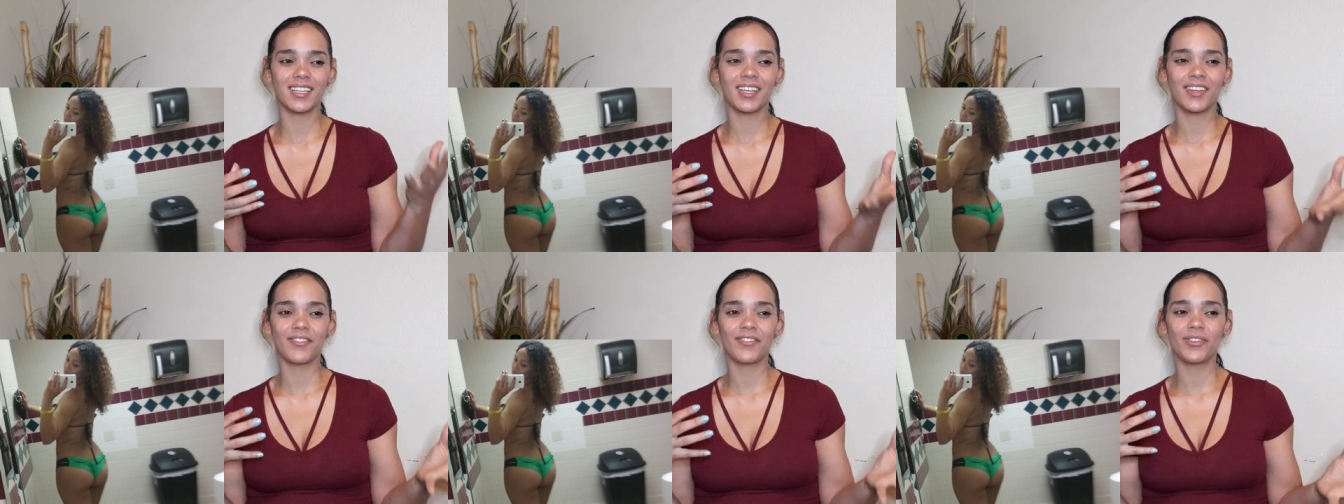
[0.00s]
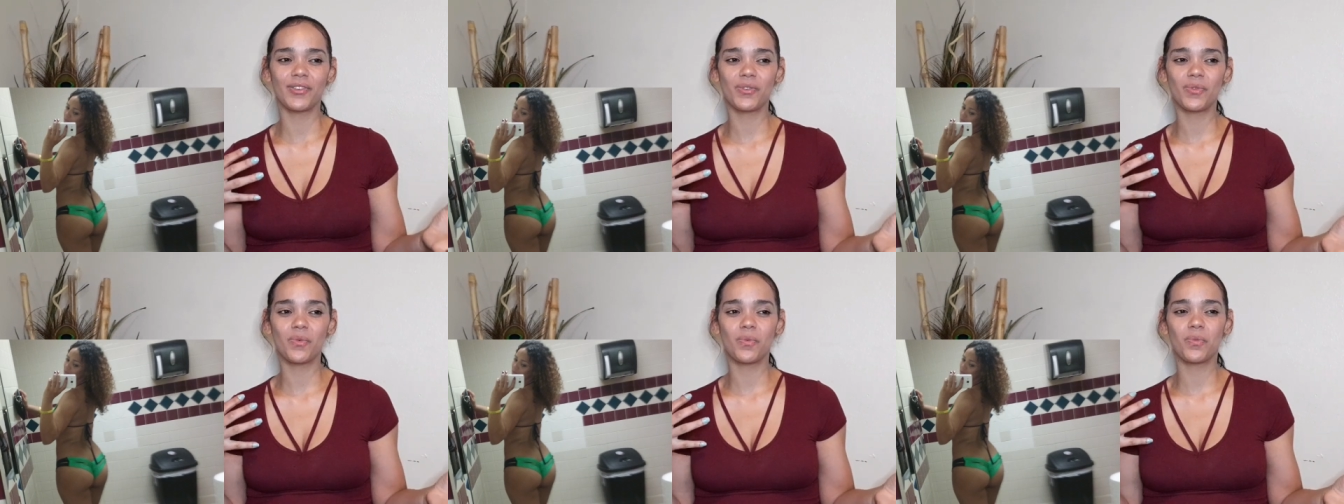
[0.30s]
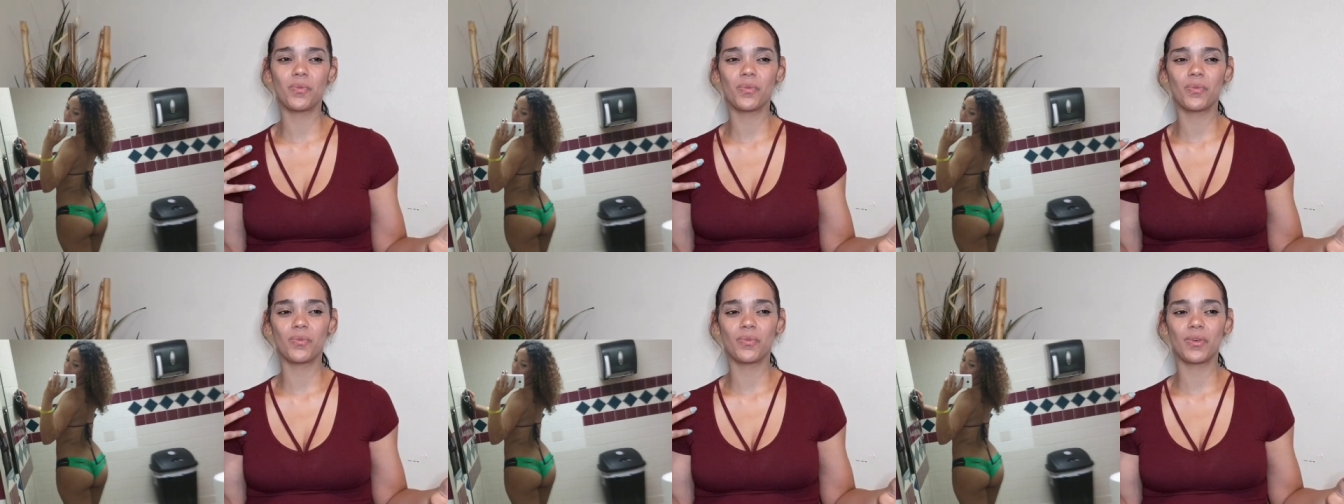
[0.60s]
if
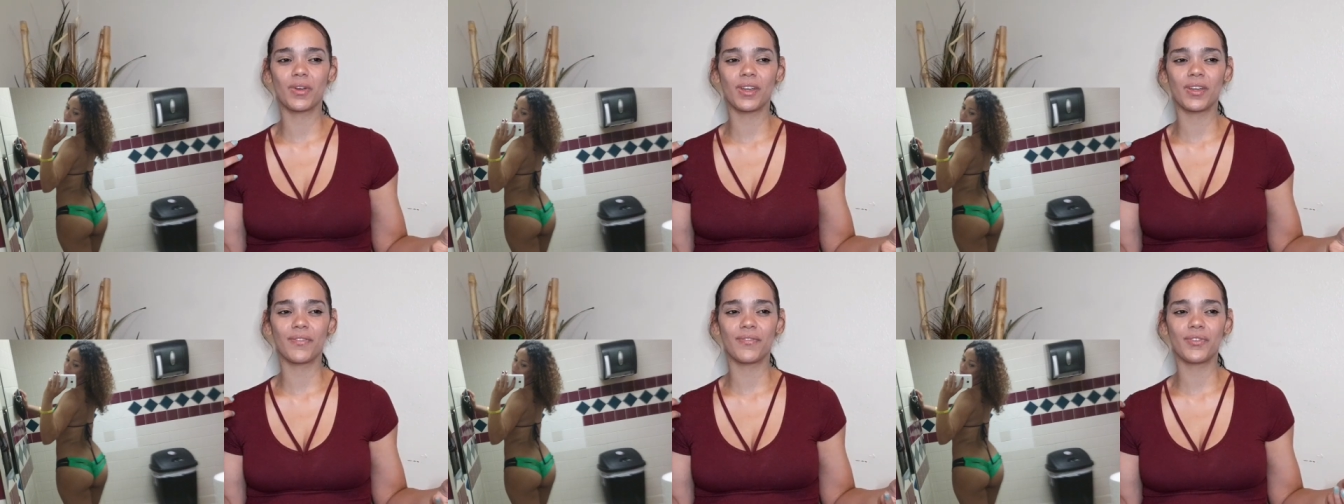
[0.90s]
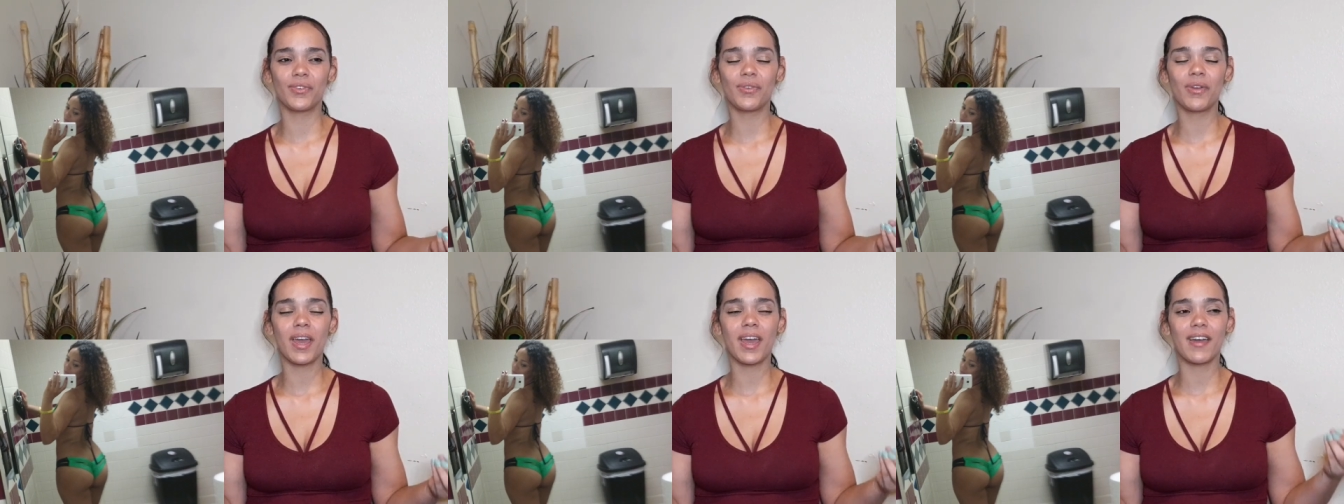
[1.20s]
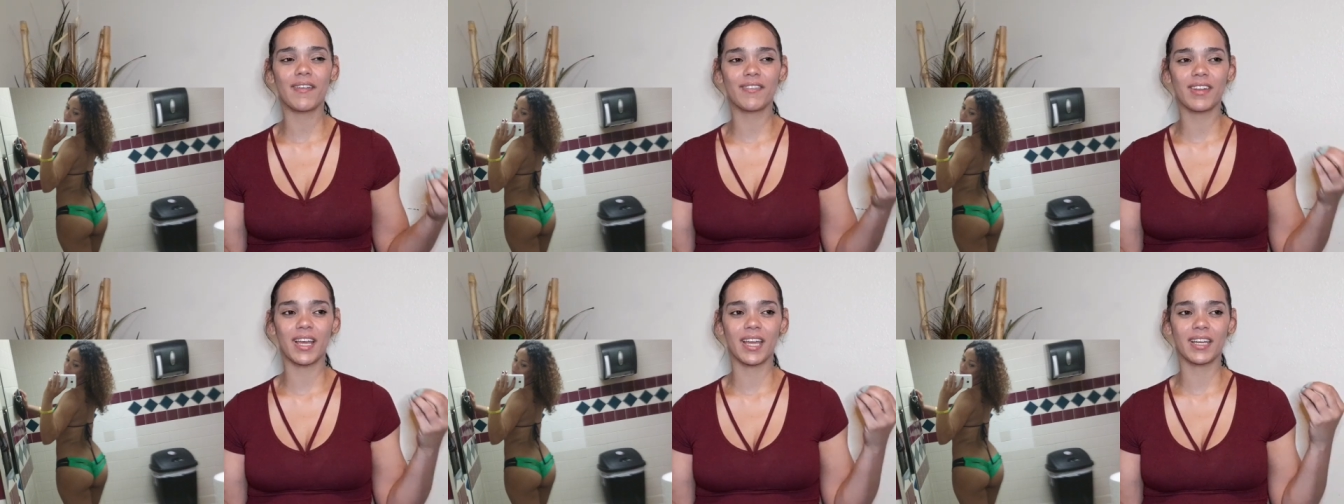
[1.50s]
you if you
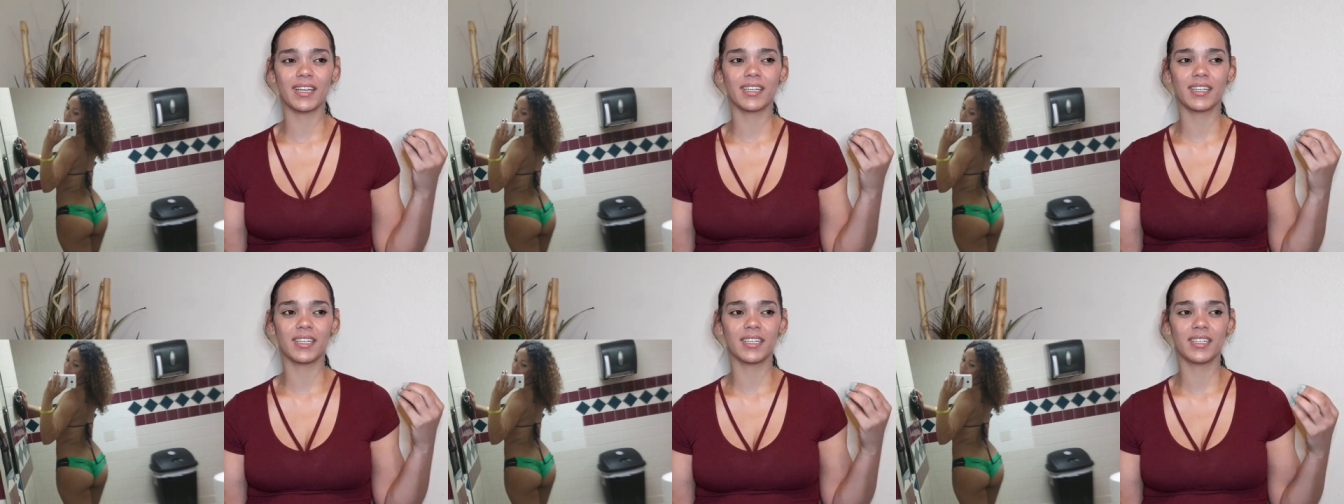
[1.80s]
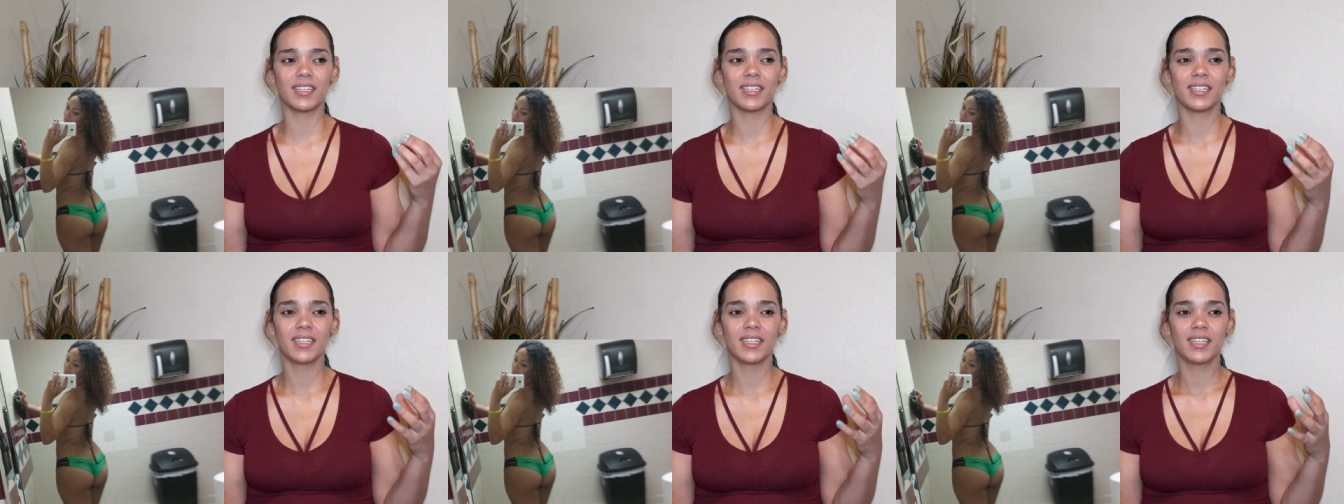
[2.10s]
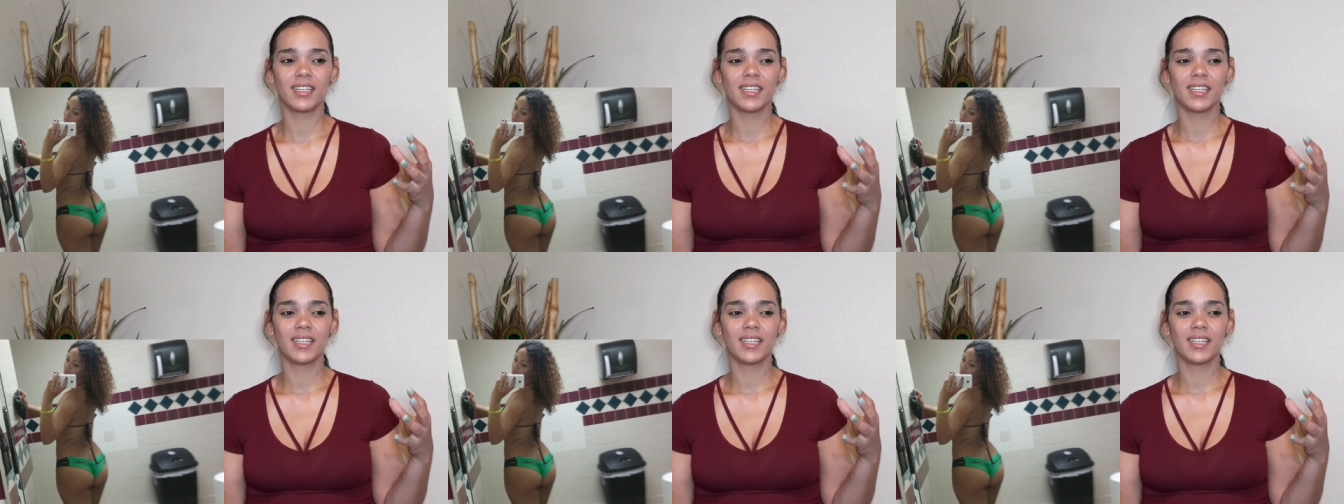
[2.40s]
have like a